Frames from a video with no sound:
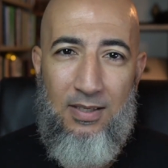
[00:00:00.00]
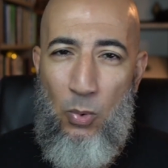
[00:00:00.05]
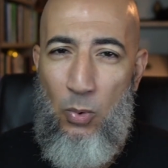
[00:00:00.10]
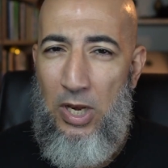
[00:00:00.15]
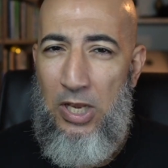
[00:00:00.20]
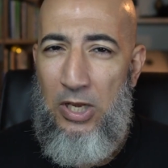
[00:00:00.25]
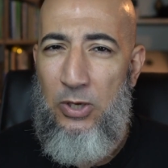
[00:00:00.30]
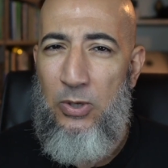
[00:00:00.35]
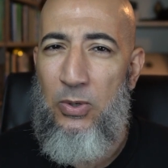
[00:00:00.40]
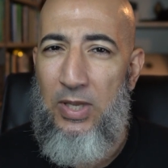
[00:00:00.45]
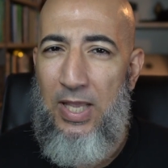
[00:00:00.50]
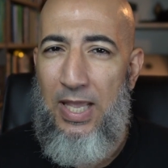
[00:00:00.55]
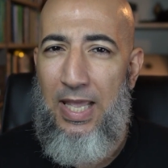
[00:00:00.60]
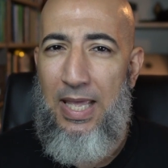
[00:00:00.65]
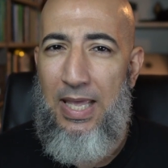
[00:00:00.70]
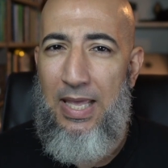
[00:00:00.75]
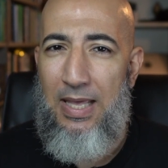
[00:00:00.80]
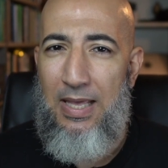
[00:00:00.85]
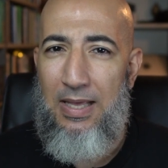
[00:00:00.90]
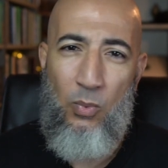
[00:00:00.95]
Will you
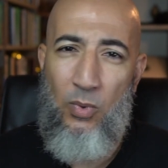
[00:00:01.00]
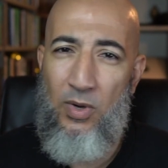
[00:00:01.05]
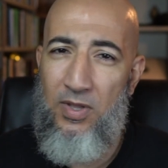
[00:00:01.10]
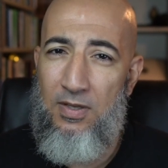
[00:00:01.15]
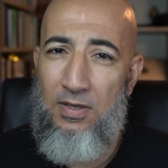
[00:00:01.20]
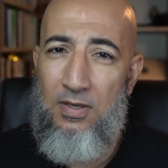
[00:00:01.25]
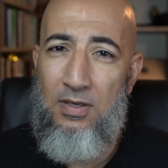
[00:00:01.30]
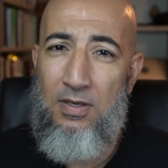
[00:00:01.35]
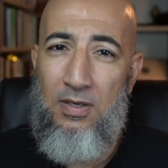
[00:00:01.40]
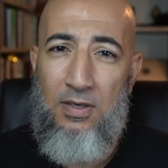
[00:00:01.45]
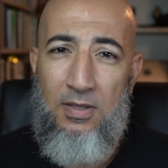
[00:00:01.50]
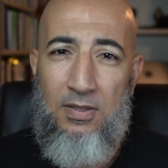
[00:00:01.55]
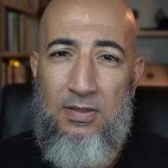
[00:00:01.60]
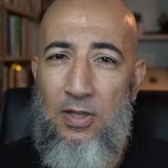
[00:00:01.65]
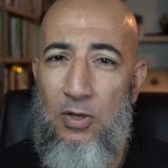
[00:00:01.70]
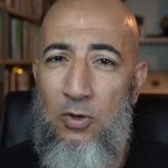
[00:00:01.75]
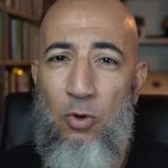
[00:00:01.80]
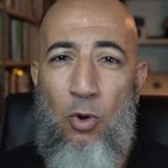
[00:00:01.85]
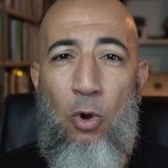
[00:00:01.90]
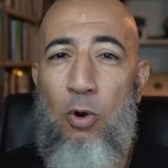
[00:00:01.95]
care whether
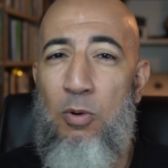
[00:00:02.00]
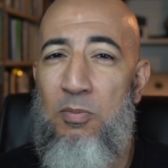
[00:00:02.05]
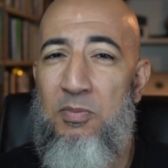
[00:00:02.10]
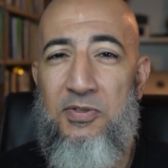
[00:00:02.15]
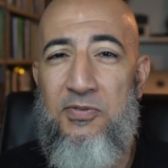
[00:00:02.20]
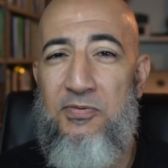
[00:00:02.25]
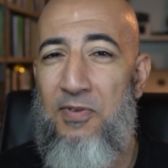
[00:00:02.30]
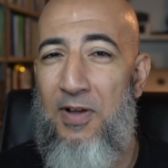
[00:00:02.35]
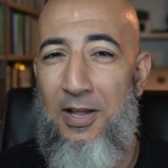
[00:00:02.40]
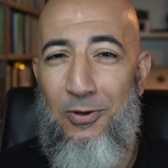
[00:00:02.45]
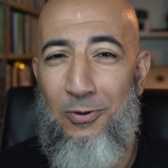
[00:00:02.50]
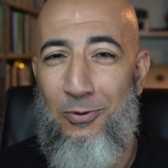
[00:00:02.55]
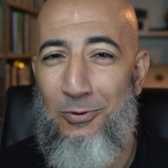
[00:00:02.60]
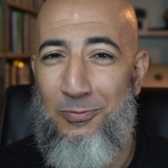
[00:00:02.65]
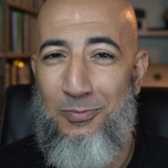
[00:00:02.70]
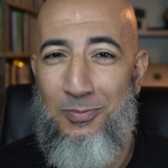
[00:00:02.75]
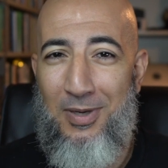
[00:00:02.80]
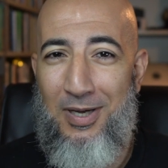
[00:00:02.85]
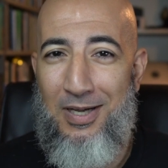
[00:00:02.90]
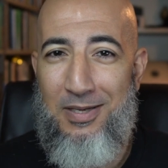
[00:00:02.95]
the norm is
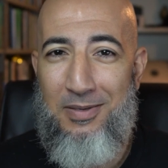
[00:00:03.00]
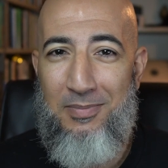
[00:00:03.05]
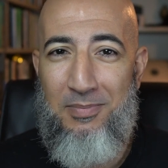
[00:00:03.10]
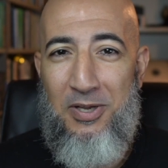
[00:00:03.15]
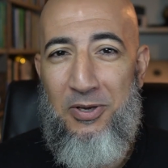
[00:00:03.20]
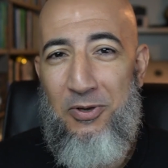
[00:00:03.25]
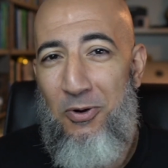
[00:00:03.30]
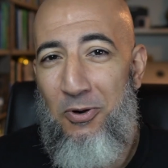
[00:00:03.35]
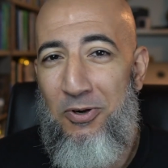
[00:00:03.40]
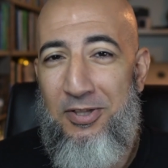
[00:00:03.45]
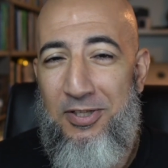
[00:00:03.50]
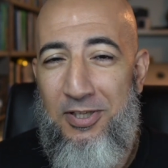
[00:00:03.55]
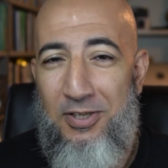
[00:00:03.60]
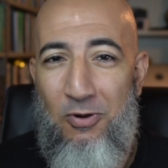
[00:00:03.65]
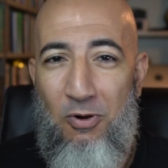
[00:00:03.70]
followed by minority